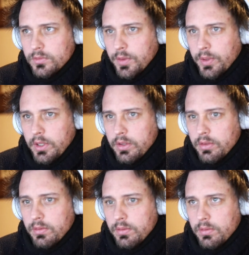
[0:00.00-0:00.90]
I feel
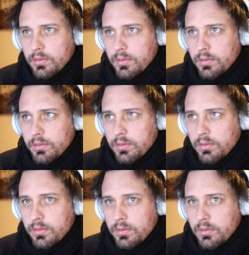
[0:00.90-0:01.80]
like
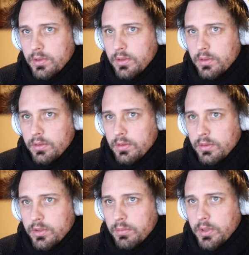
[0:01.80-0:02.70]
there
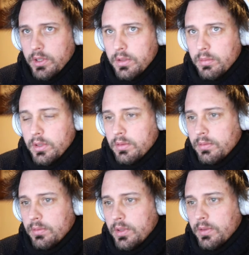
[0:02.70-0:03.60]
should be there, but
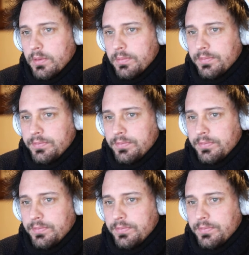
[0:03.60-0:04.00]
whatever.